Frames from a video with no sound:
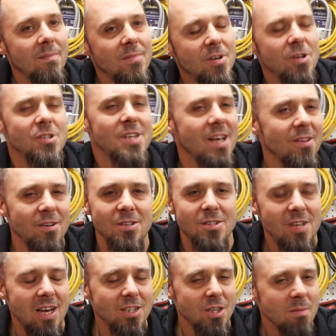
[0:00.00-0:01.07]
Turns out
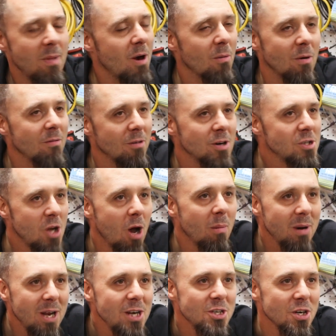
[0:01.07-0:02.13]
there's actually a better word for it,
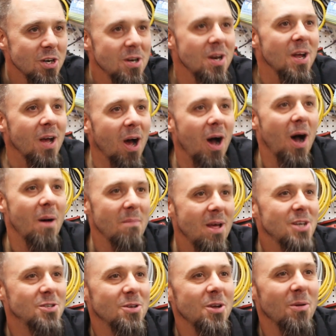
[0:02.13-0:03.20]
accommodation.
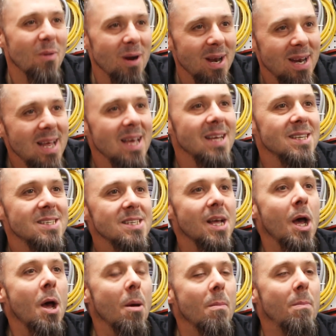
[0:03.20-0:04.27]
That's really what it is.
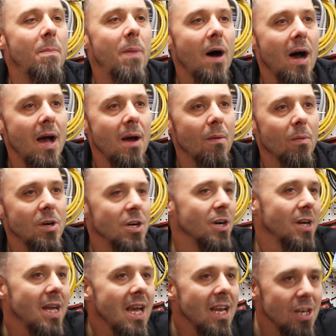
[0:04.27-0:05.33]
But when
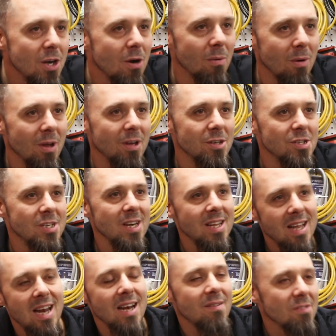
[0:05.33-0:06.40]
you're a kid, you don't really understand
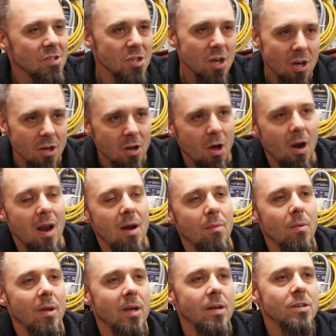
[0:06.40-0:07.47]
that. Even as a young adult, I
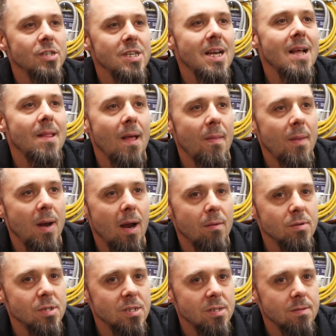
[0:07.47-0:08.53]
didn't really understand that it
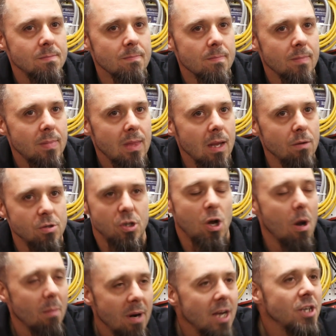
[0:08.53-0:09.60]
was
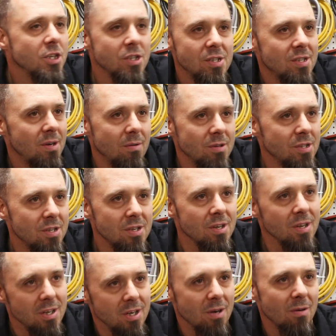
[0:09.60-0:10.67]
accommodations. There was
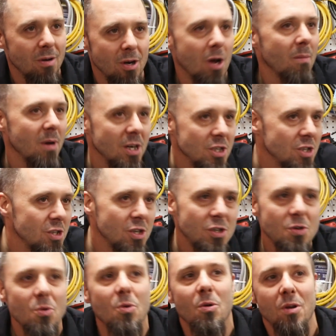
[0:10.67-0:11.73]
accommodations at
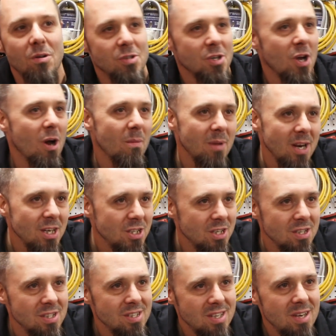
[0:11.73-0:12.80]
school, there was
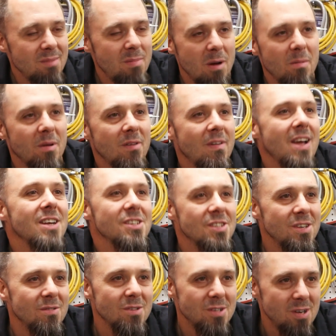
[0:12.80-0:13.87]
accommodations in public events,
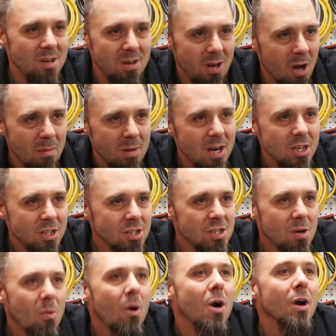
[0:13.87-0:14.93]
there was accommodations
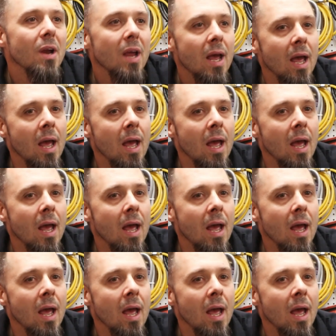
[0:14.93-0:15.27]
at work.